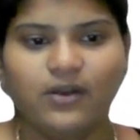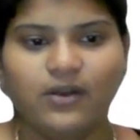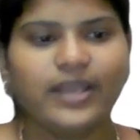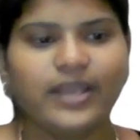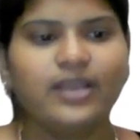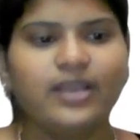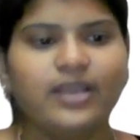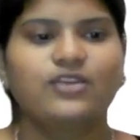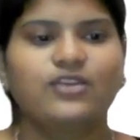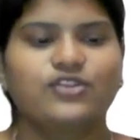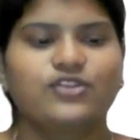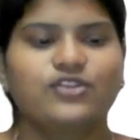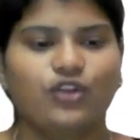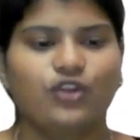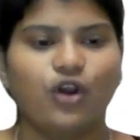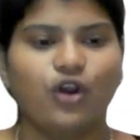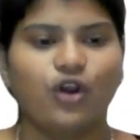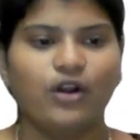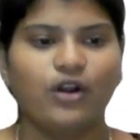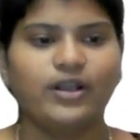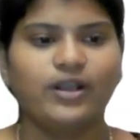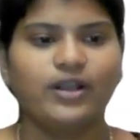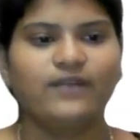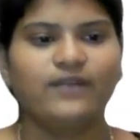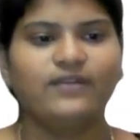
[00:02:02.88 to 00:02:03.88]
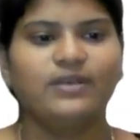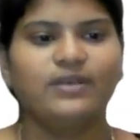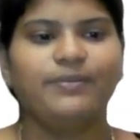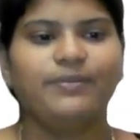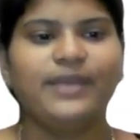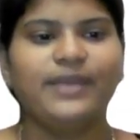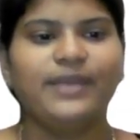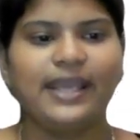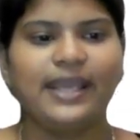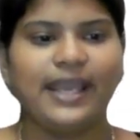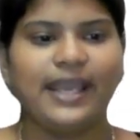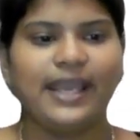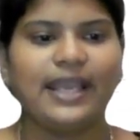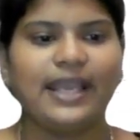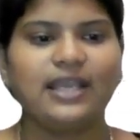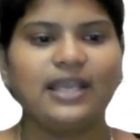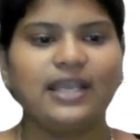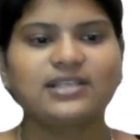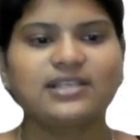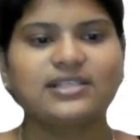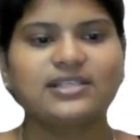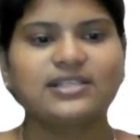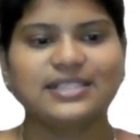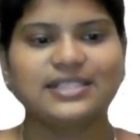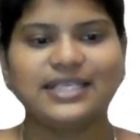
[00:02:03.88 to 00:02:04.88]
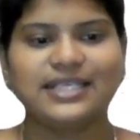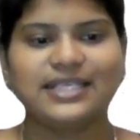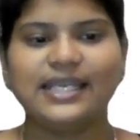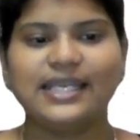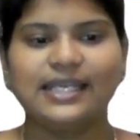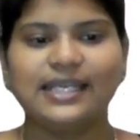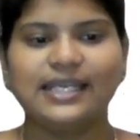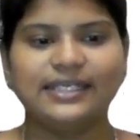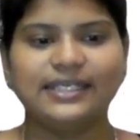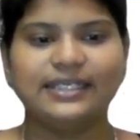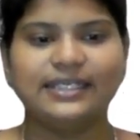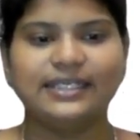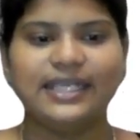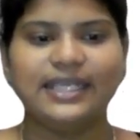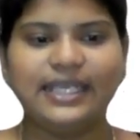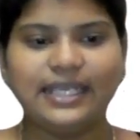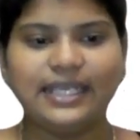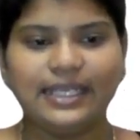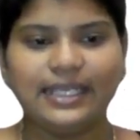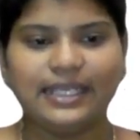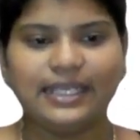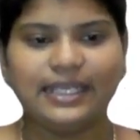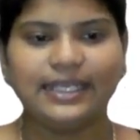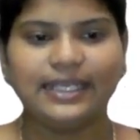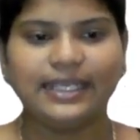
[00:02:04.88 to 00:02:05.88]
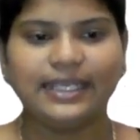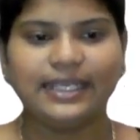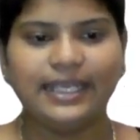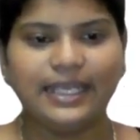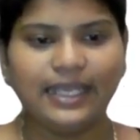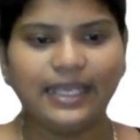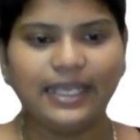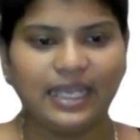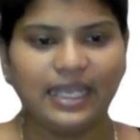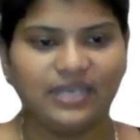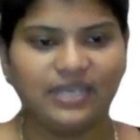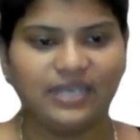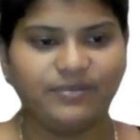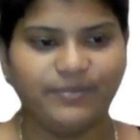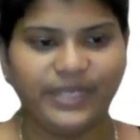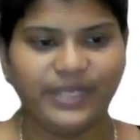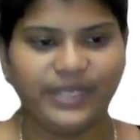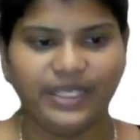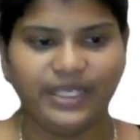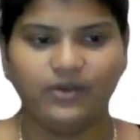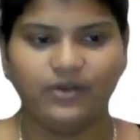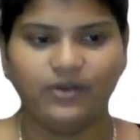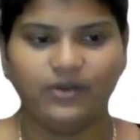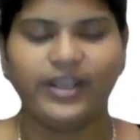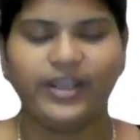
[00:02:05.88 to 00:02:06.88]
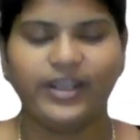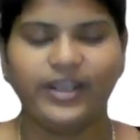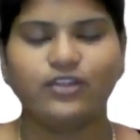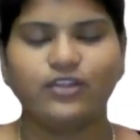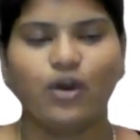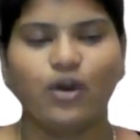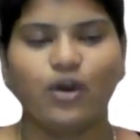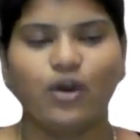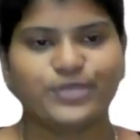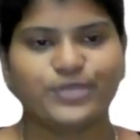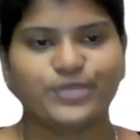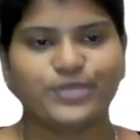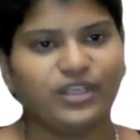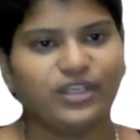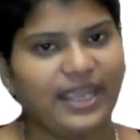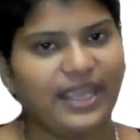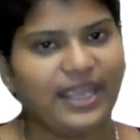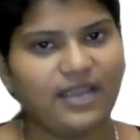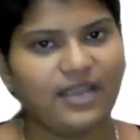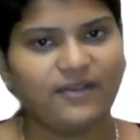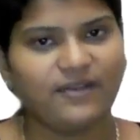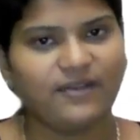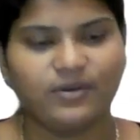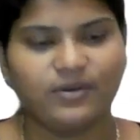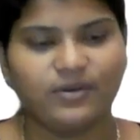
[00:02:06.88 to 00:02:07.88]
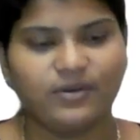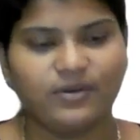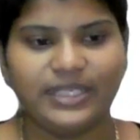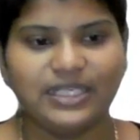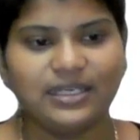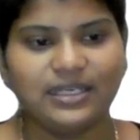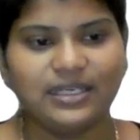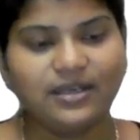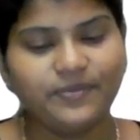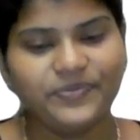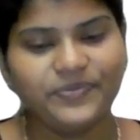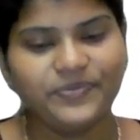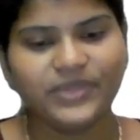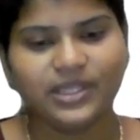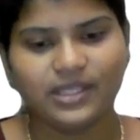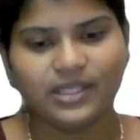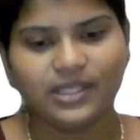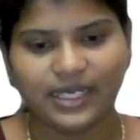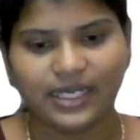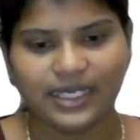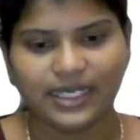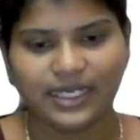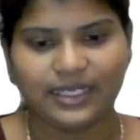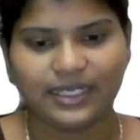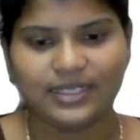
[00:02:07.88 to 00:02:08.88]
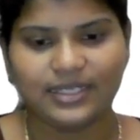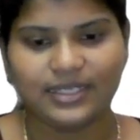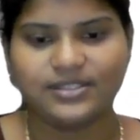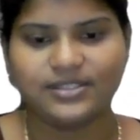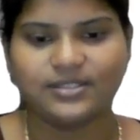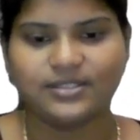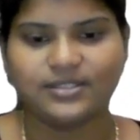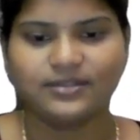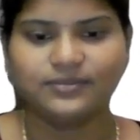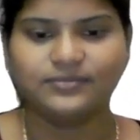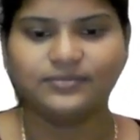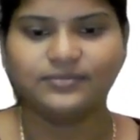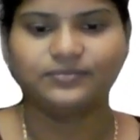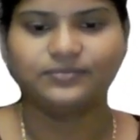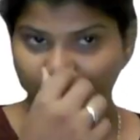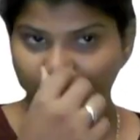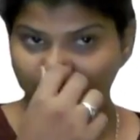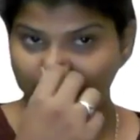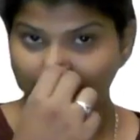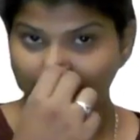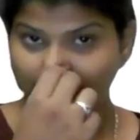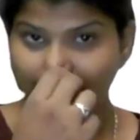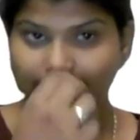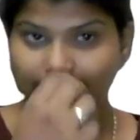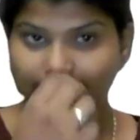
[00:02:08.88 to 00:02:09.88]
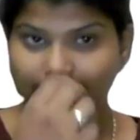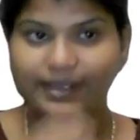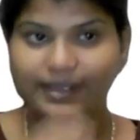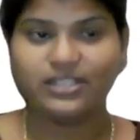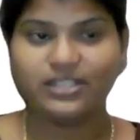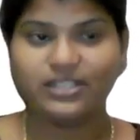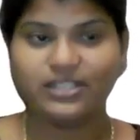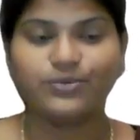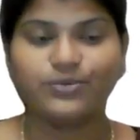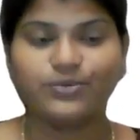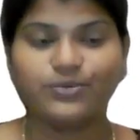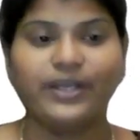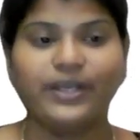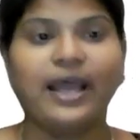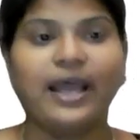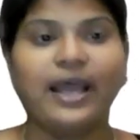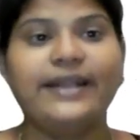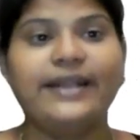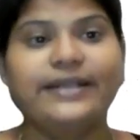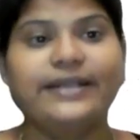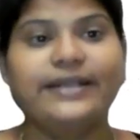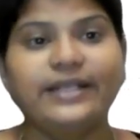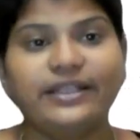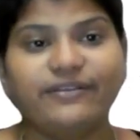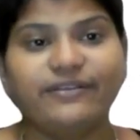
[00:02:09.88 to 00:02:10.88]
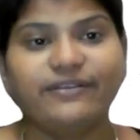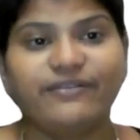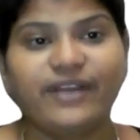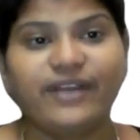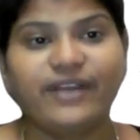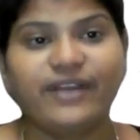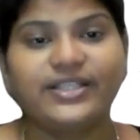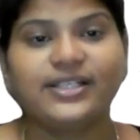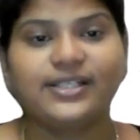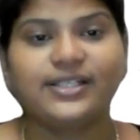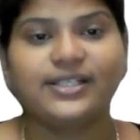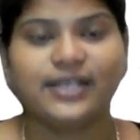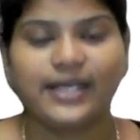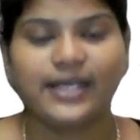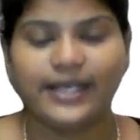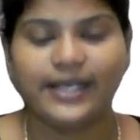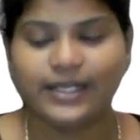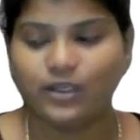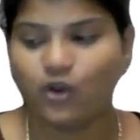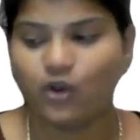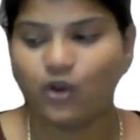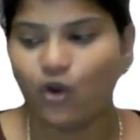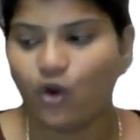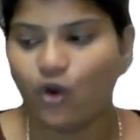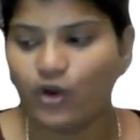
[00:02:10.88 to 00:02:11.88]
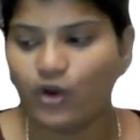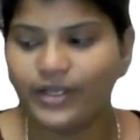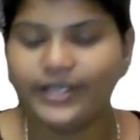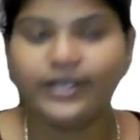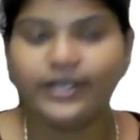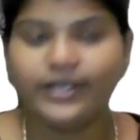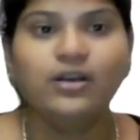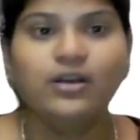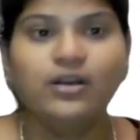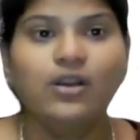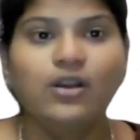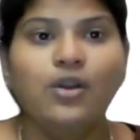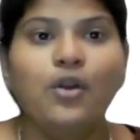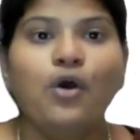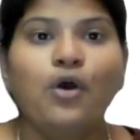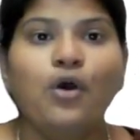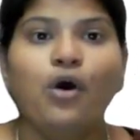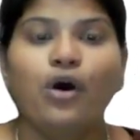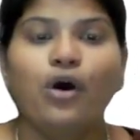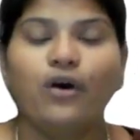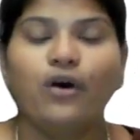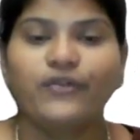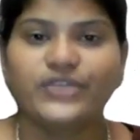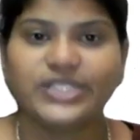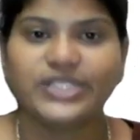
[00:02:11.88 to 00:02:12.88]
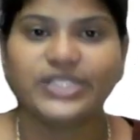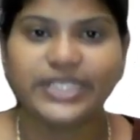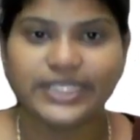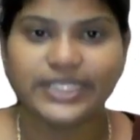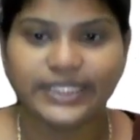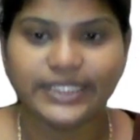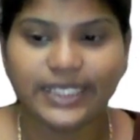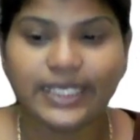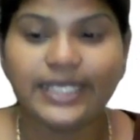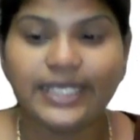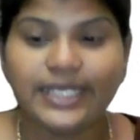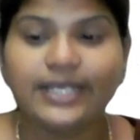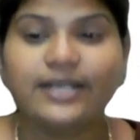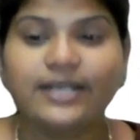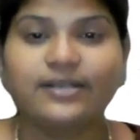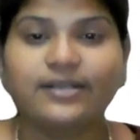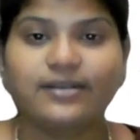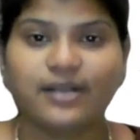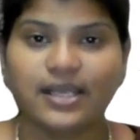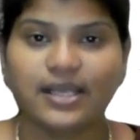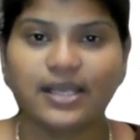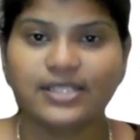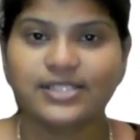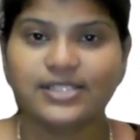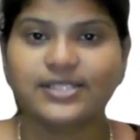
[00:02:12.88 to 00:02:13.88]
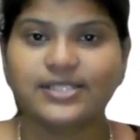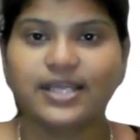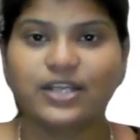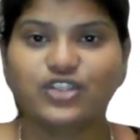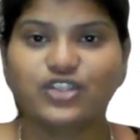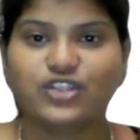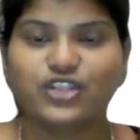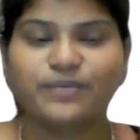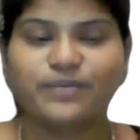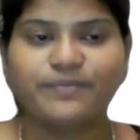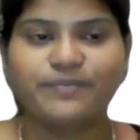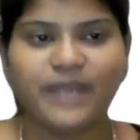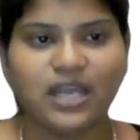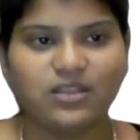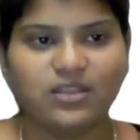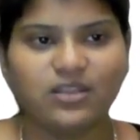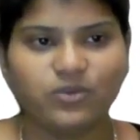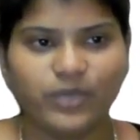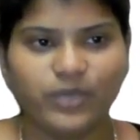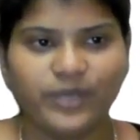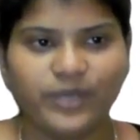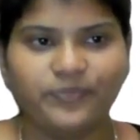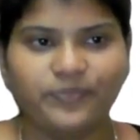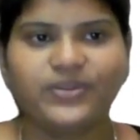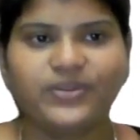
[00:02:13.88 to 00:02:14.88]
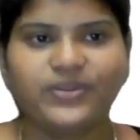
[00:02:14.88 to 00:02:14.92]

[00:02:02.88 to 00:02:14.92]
Okay, so the order will be A, C, D, E, and B. Okay, the option A will be the correct answer. And the next one, identify the correct order of signaling a transduction pathway.